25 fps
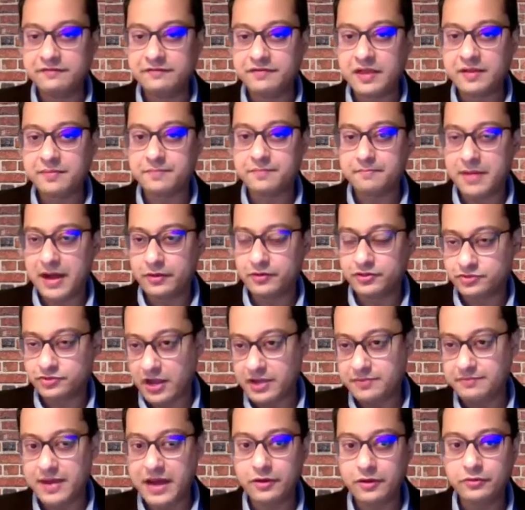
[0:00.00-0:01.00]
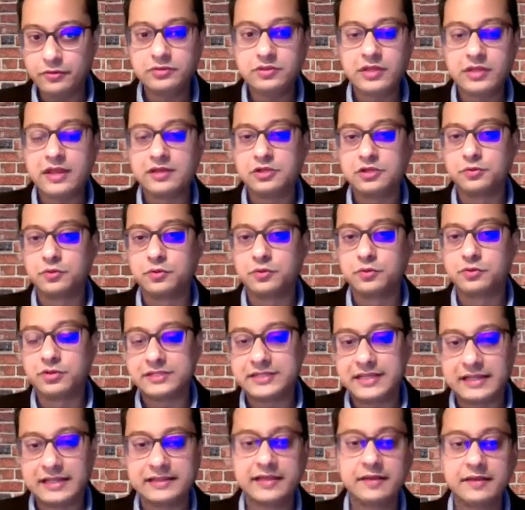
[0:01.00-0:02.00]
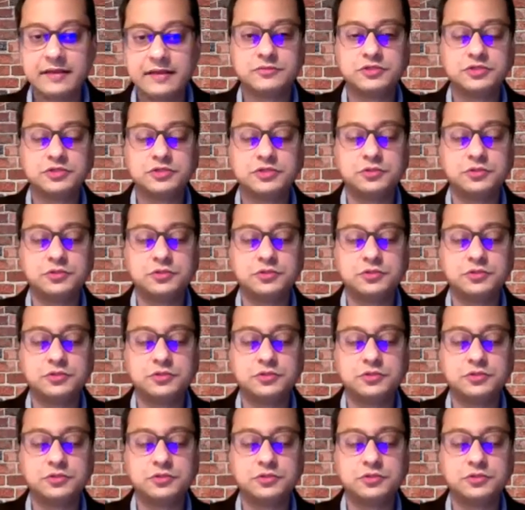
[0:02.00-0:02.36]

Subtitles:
dry mouth. And you could tell them to